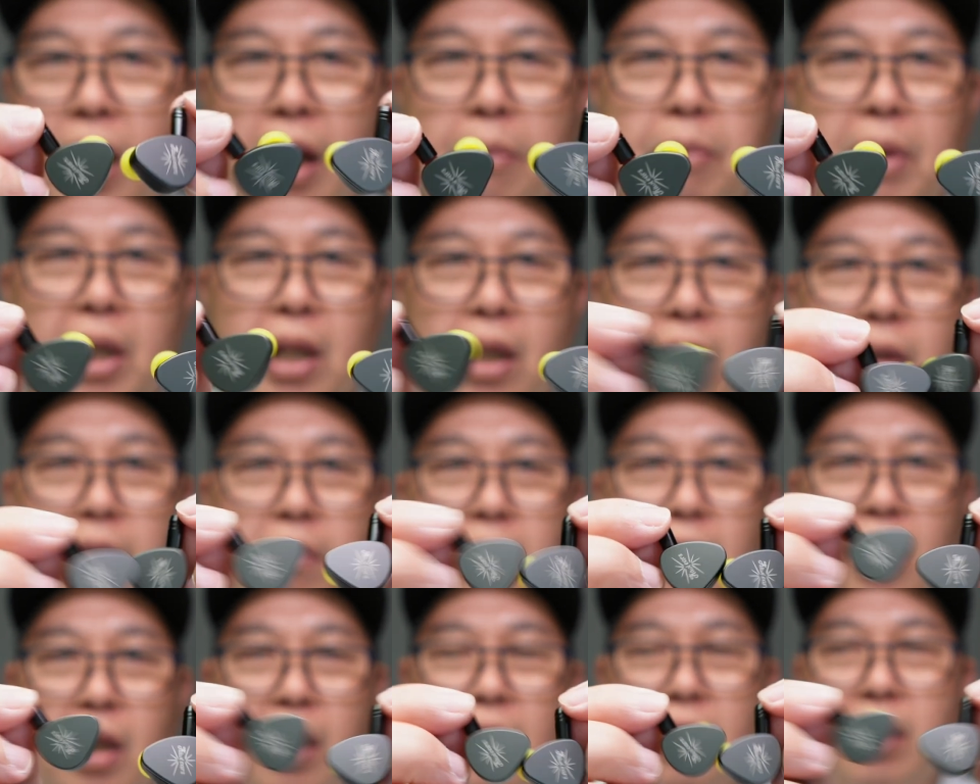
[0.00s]
I mean,
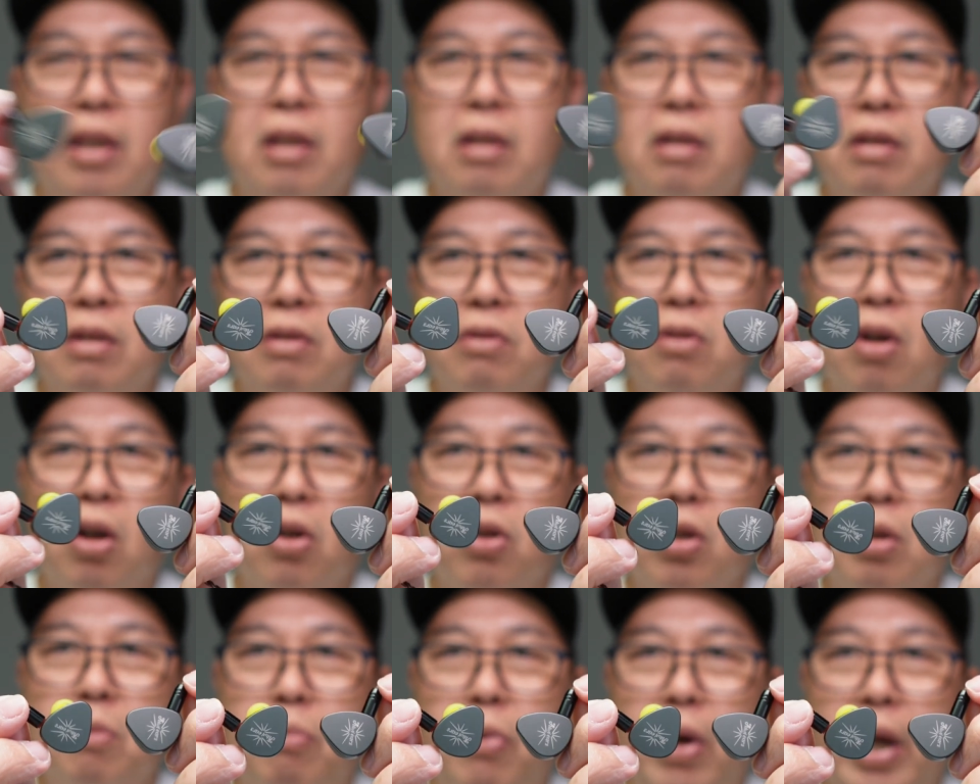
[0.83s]
it's not
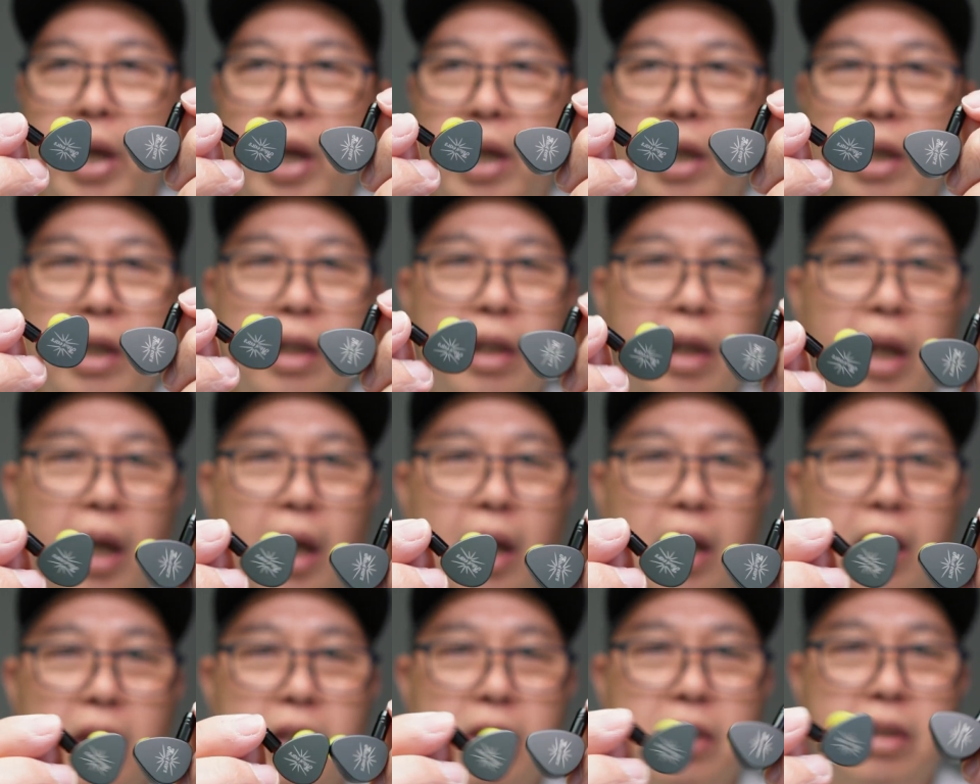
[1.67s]
going to break,
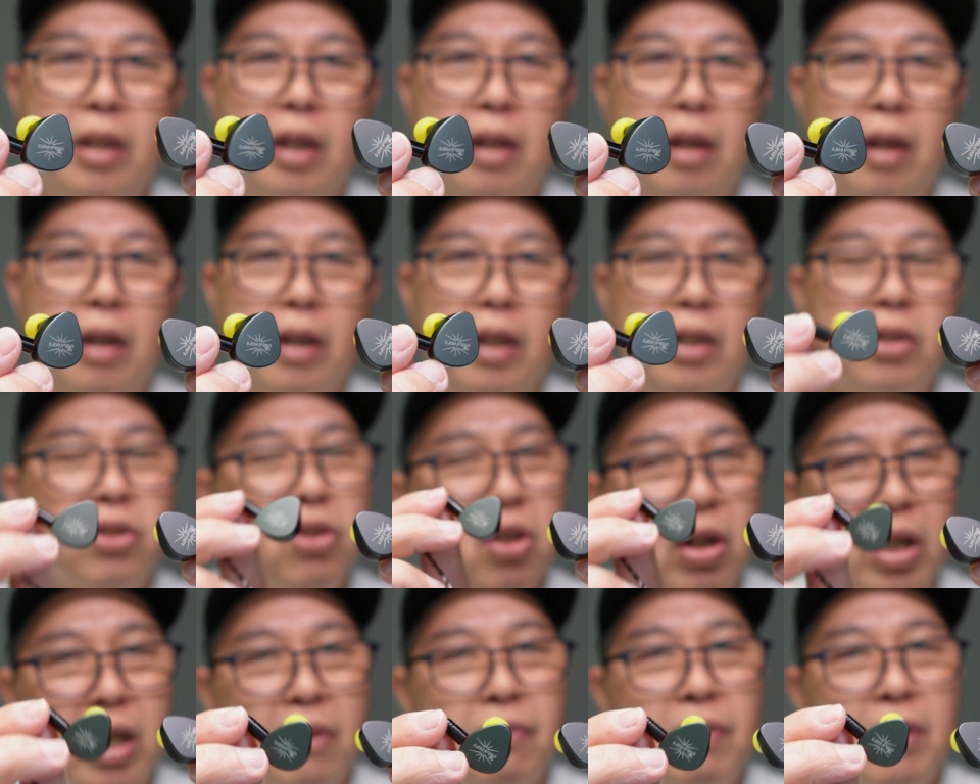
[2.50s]
and it's
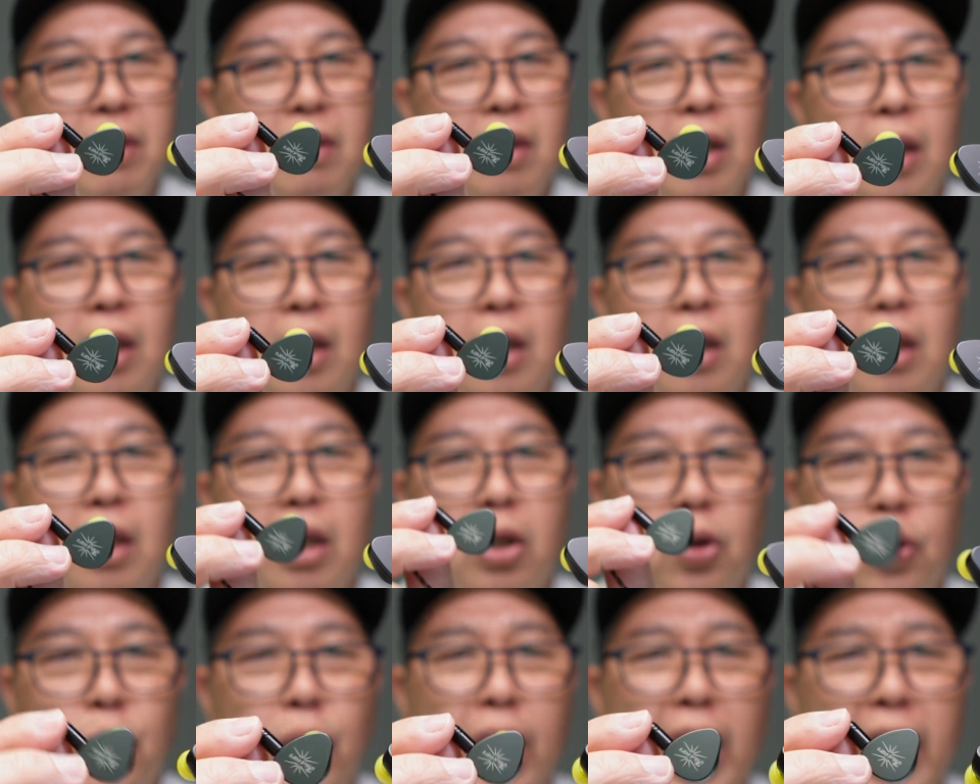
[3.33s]
not even
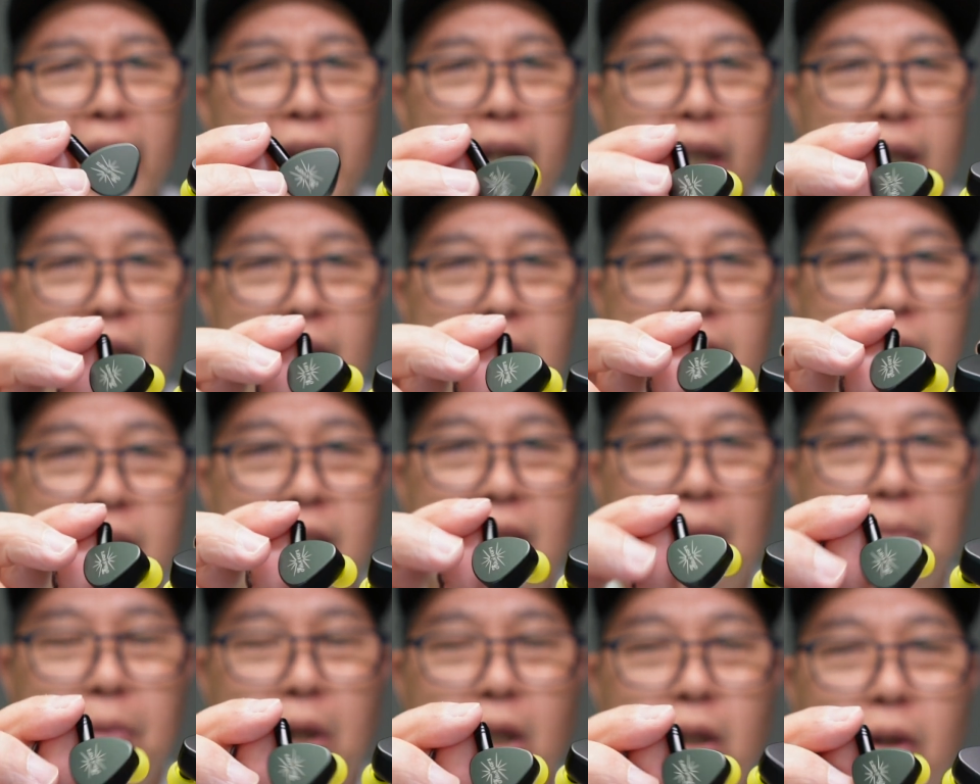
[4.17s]
acrylic, it's
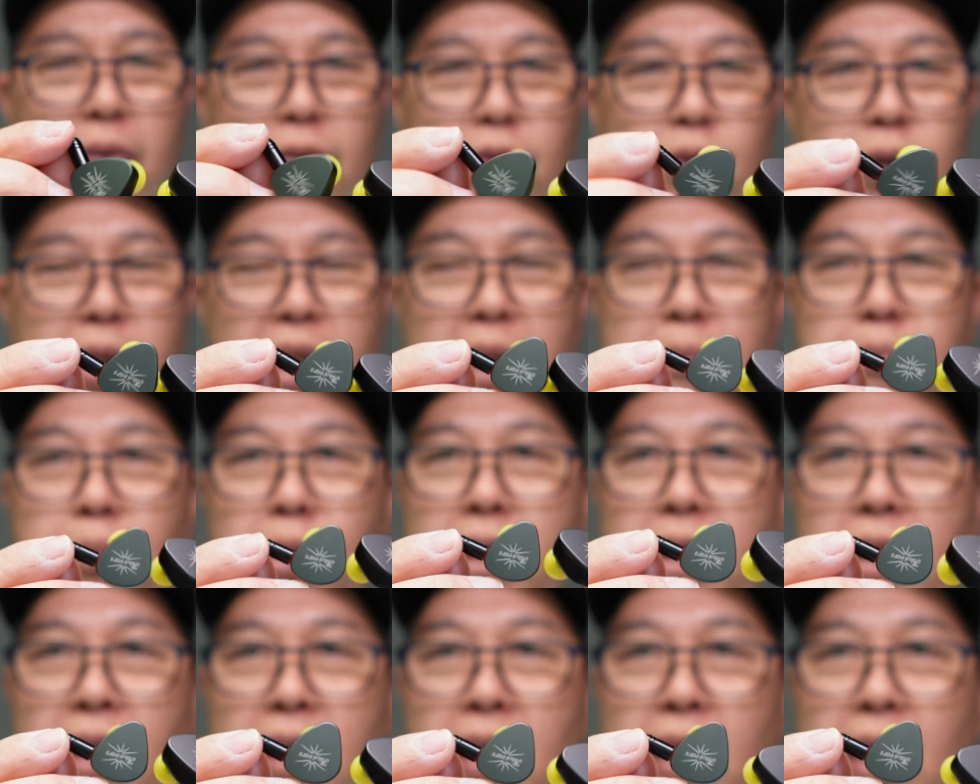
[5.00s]
some kind of 3D
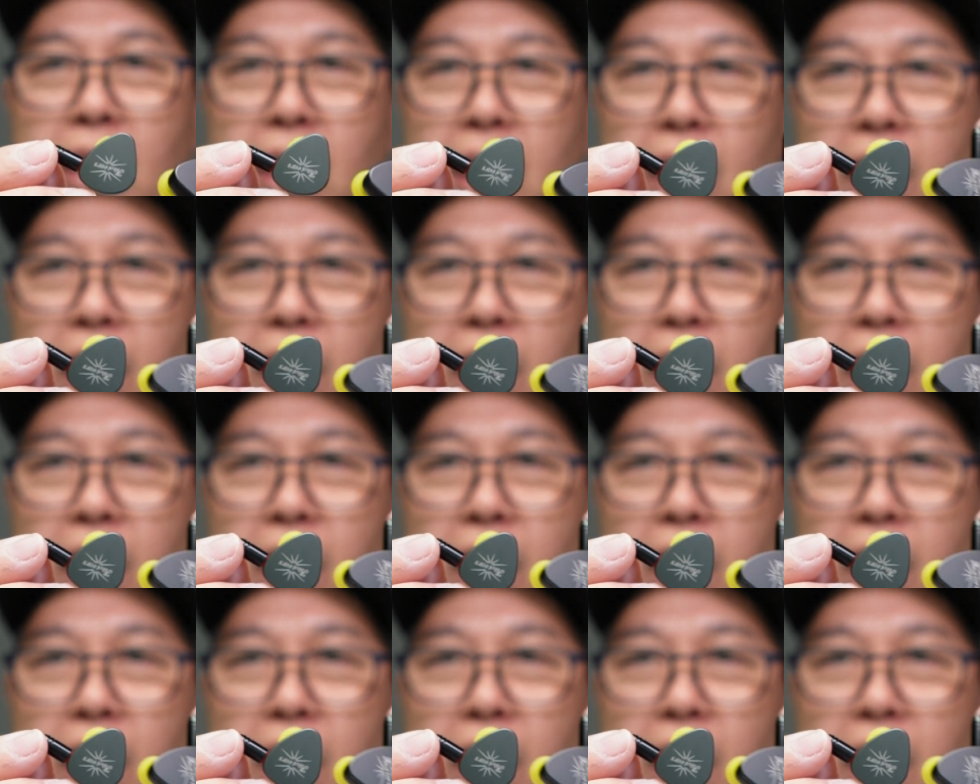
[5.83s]
printed